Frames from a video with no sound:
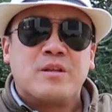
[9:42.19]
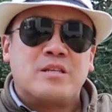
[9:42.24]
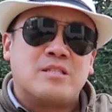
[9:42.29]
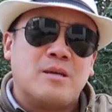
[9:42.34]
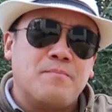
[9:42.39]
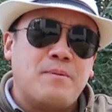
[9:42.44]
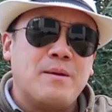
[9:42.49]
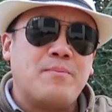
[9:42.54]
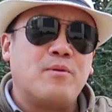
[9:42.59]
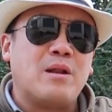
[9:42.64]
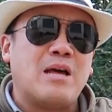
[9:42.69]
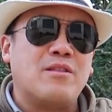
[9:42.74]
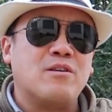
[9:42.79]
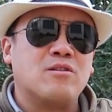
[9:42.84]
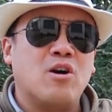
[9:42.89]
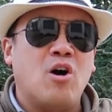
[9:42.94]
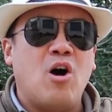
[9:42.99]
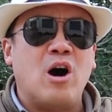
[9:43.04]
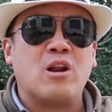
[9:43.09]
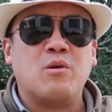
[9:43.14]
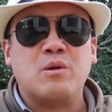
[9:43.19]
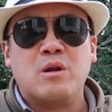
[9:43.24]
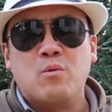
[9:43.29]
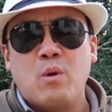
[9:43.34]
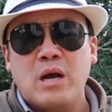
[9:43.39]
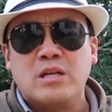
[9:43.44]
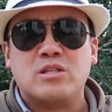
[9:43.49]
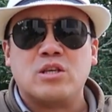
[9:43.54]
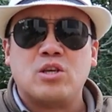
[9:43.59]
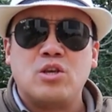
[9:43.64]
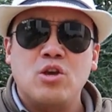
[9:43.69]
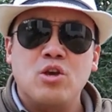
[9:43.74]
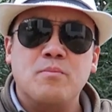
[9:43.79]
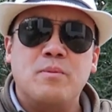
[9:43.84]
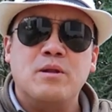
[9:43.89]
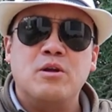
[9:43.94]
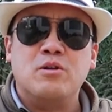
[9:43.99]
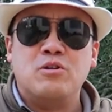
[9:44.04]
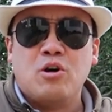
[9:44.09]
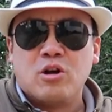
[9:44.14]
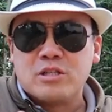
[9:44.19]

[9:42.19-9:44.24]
Some people like to go, I don't want to waste a Cuban or